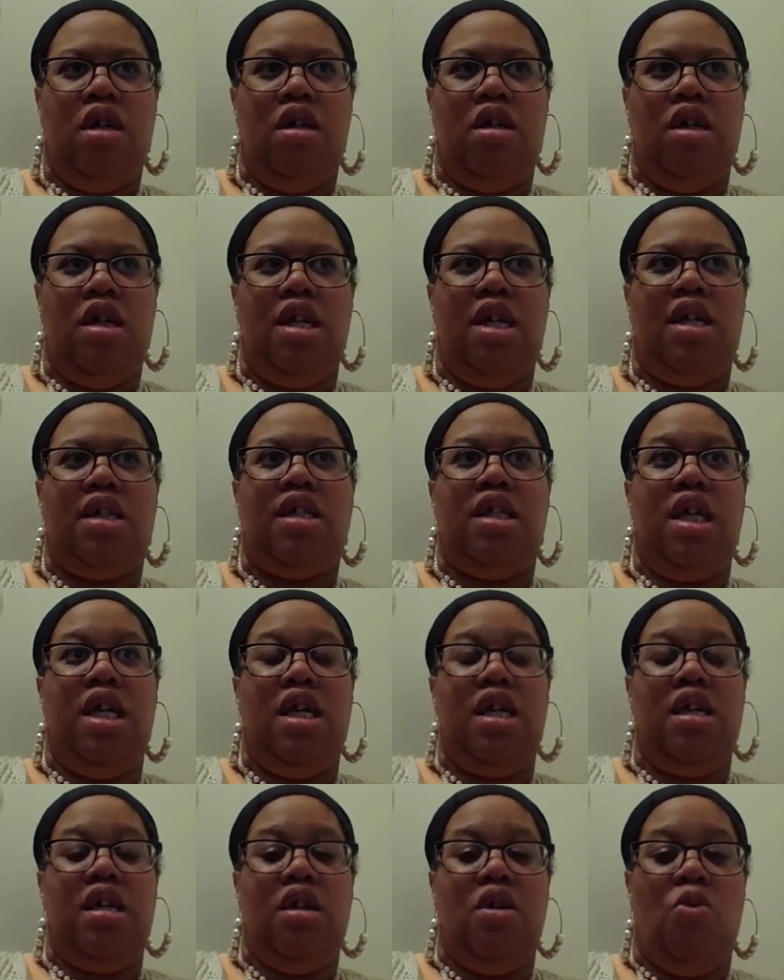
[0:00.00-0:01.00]
And I
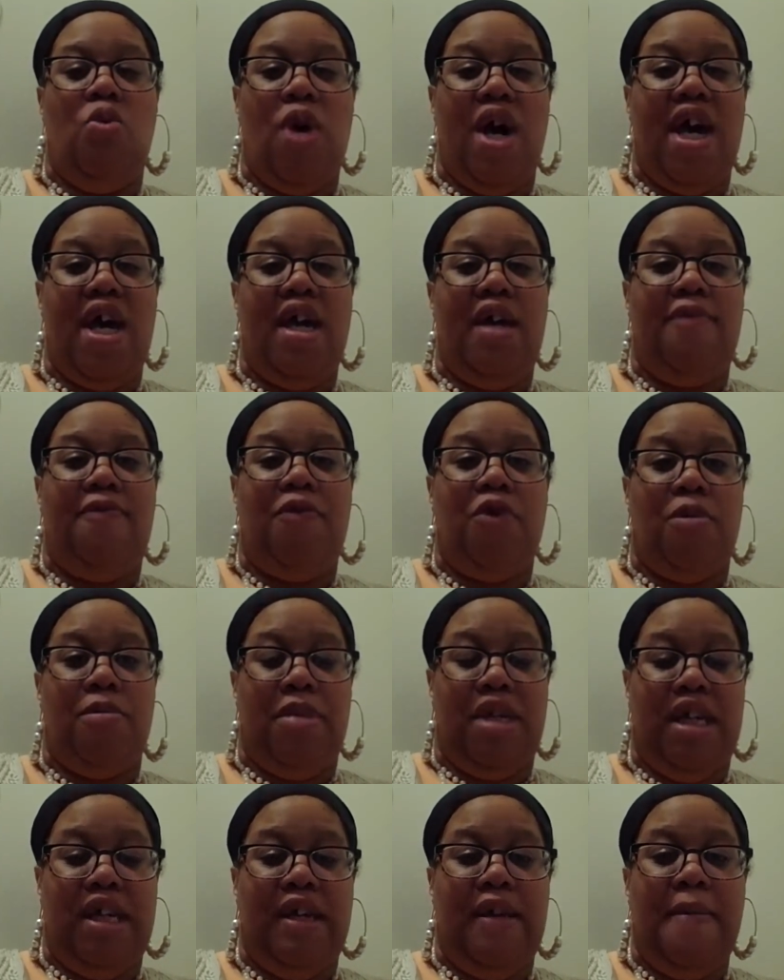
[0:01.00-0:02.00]
think, in a way, for
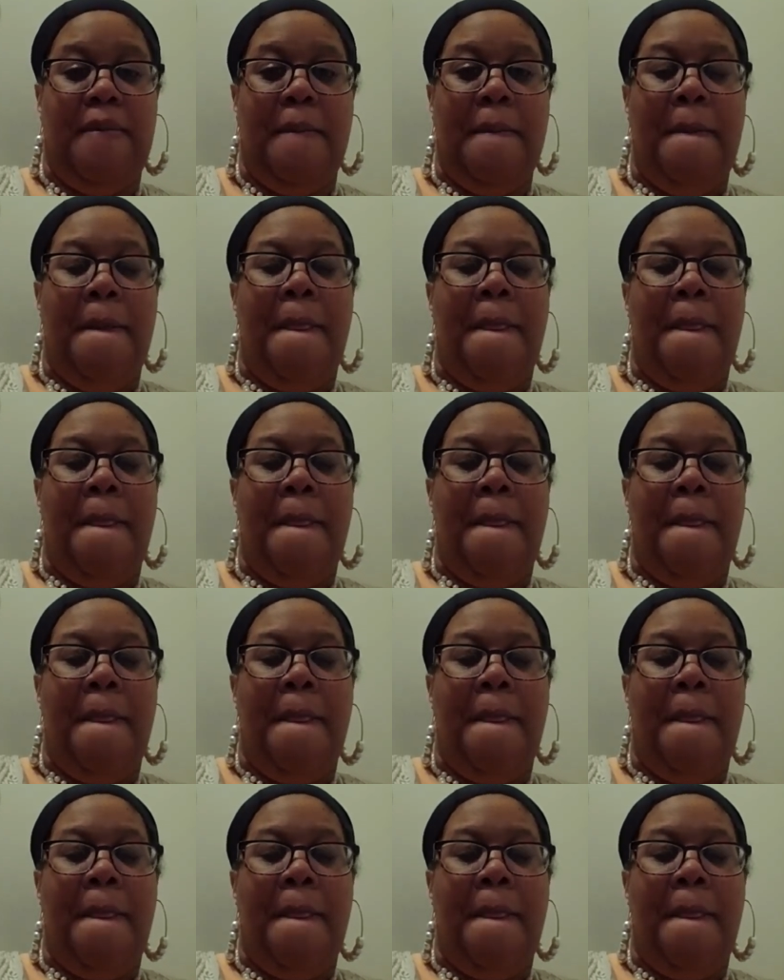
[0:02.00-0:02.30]
me,